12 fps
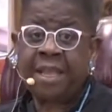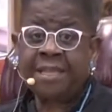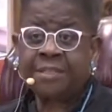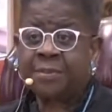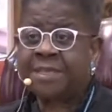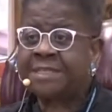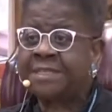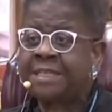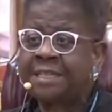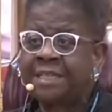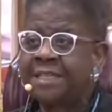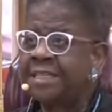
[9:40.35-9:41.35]
as we
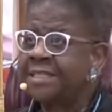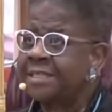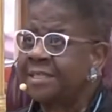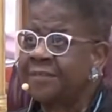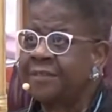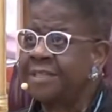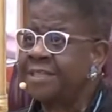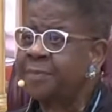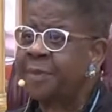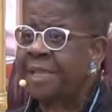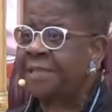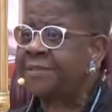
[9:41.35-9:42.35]
sit in this lovely
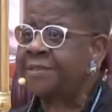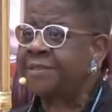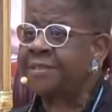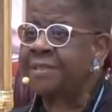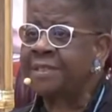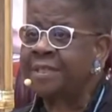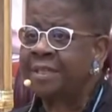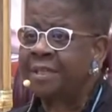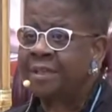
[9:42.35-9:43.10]
space